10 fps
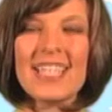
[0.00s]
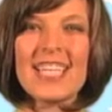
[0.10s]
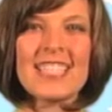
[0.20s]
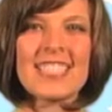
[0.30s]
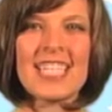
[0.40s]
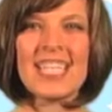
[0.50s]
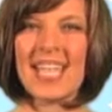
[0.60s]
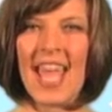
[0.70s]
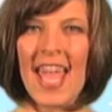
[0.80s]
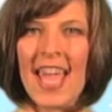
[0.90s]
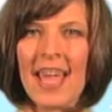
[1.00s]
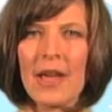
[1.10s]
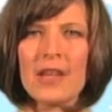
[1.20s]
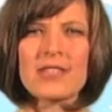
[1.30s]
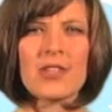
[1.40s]
ends in an
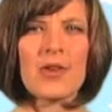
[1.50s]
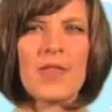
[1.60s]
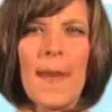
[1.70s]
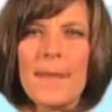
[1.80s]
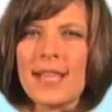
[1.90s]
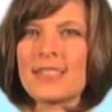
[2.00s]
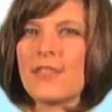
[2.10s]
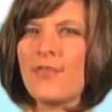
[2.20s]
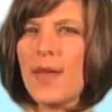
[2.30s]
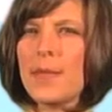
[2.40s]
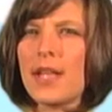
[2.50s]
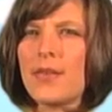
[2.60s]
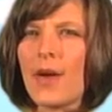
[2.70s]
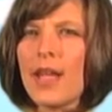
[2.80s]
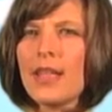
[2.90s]
A, so that makes it feminine,
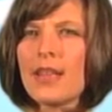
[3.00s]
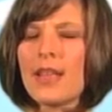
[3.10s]
right?